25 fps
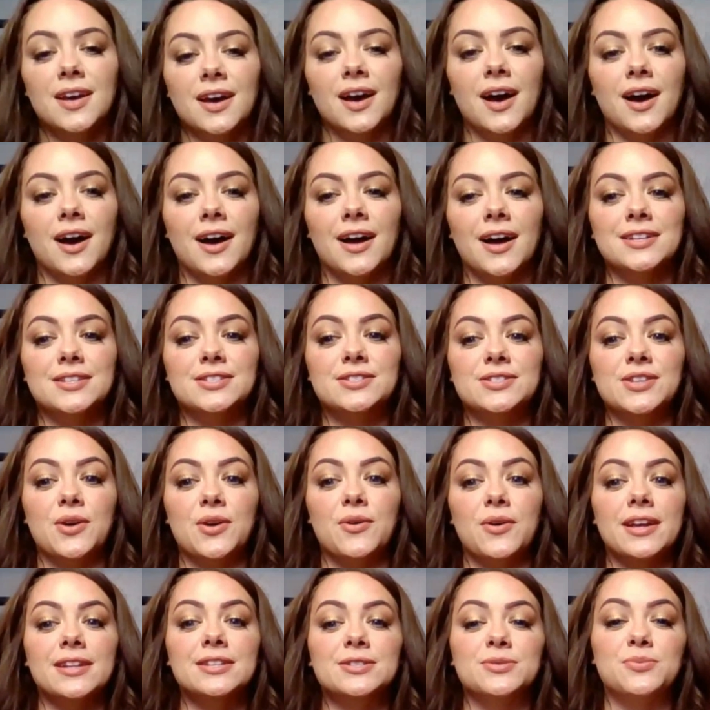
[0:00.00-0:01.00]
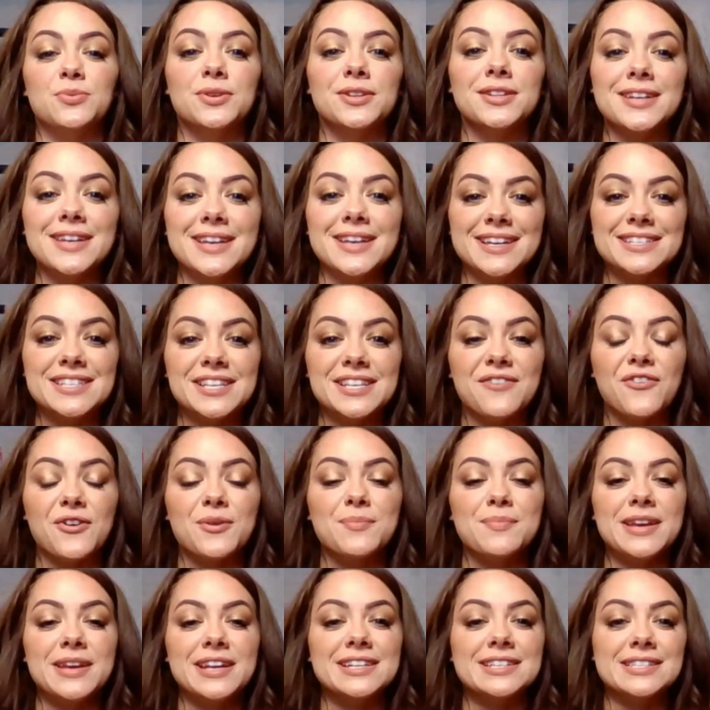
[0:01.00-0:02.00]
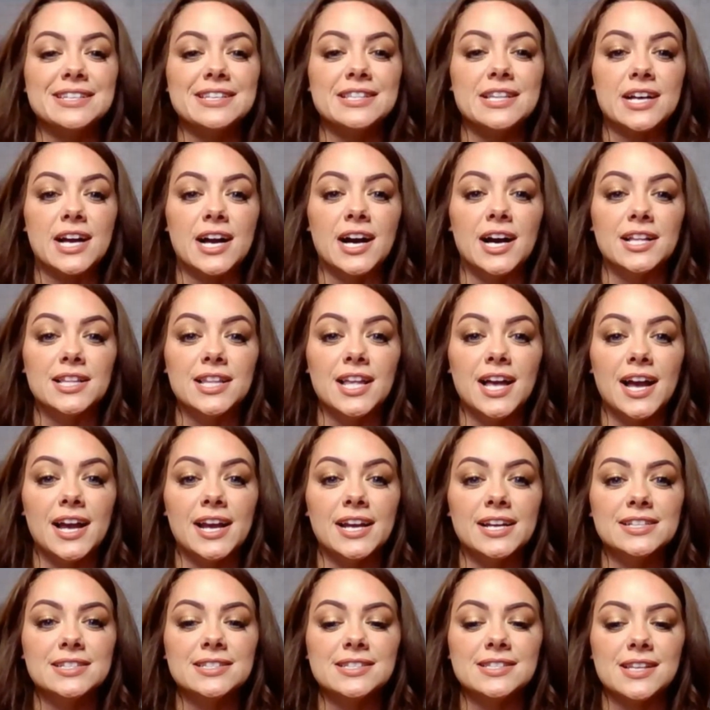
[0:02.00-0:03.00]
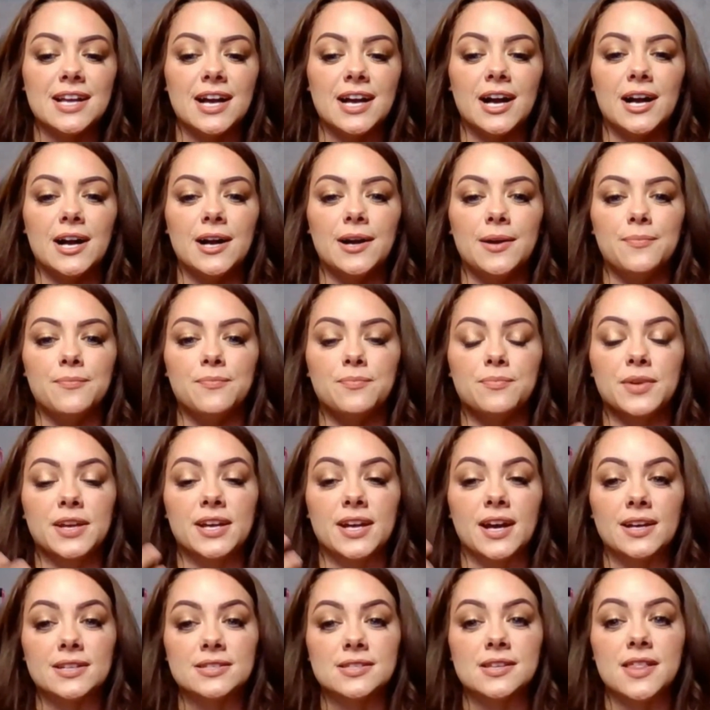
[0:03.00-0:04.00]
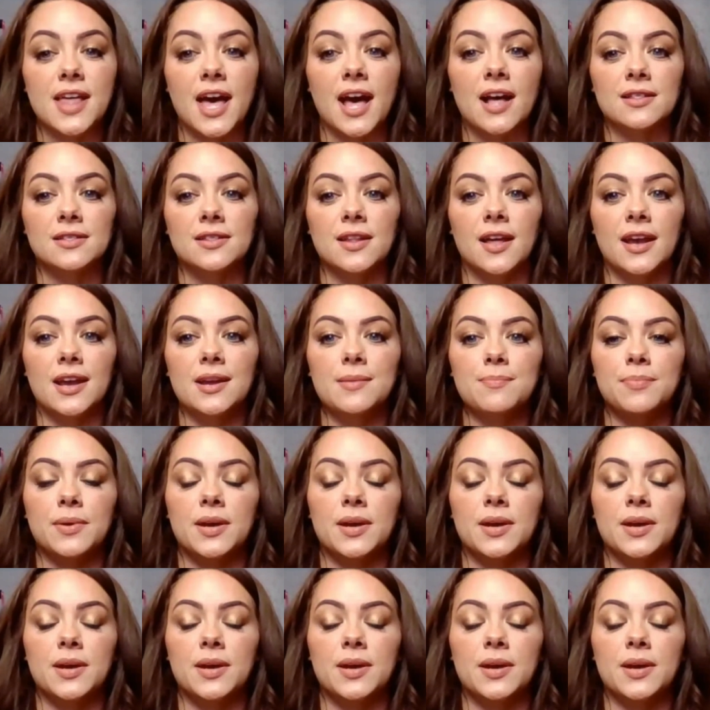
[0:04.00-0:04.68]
Uh, so it's really easy for me to see the cut lines um, because of that light.